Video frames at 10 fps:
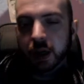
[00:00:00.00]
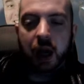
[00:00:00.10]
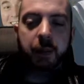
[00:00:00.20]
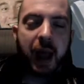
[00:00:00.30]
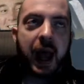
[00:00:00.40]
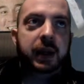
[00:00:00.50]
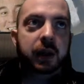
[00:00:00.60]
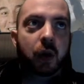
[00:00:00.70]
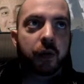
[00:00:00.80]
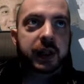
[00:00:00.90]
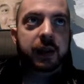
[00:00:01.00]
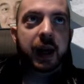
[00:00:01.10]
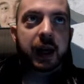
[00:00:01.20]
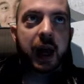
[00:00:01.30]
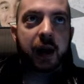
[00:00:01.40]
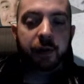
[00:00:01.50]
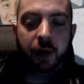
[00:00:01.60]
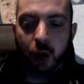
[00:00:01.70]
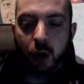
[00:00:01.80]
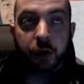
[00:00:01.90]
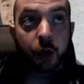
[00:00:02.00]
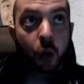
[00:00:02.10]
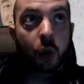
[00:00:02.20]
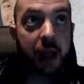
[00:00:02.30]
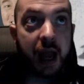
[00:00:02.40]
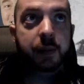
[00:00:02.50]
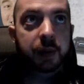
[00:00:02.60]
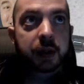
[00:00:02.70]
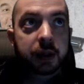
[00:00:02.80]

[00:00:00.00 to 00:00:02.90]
And obviously they're going to have a lot of the core game